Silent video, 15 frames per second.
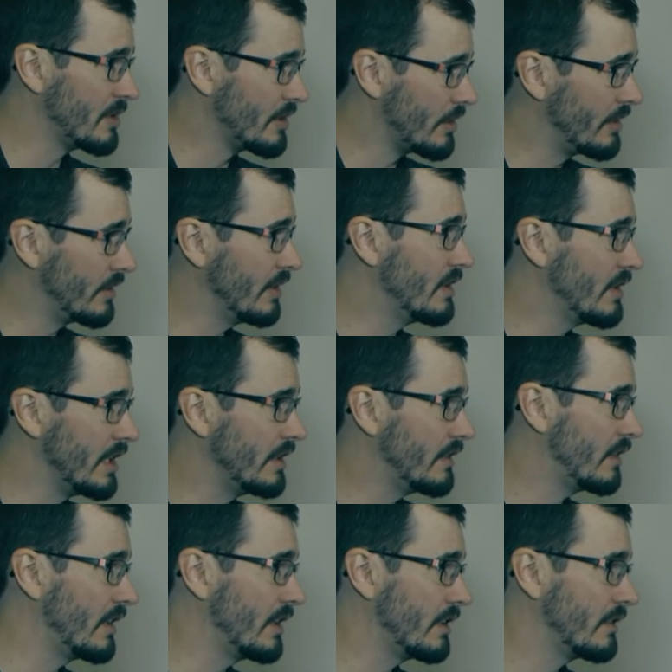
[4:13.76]
and goes into
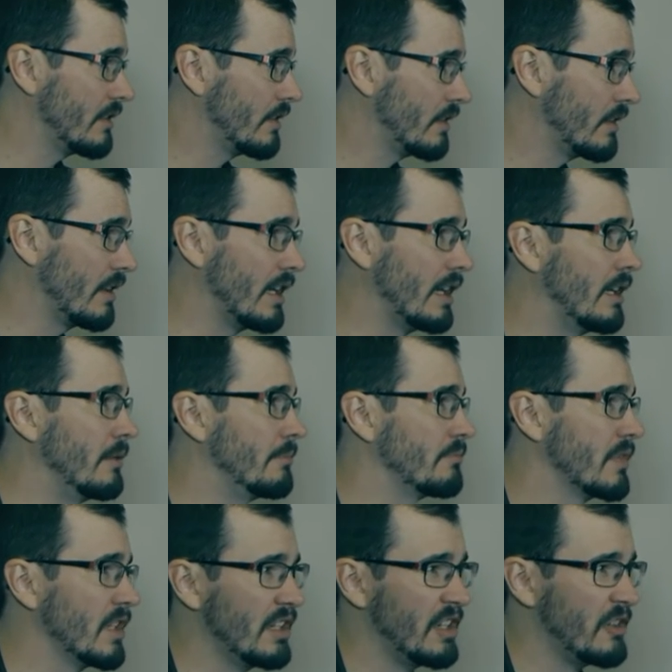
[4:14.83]
these things.
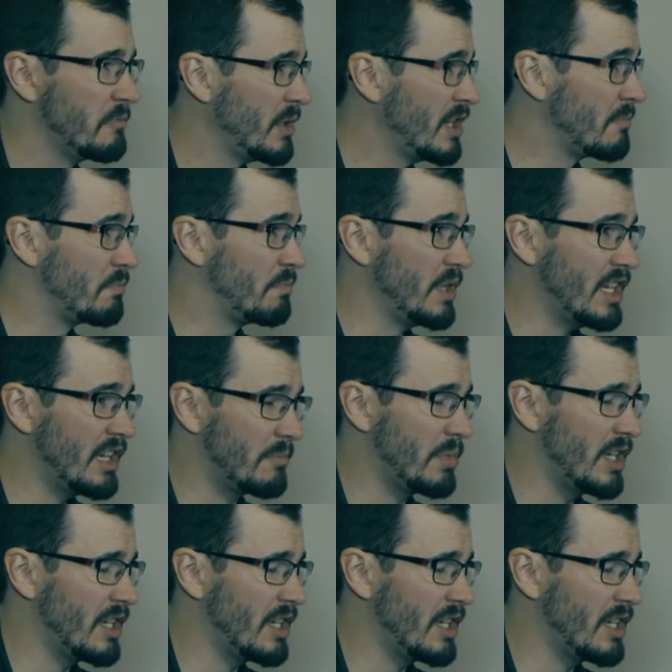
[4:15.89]
Been a big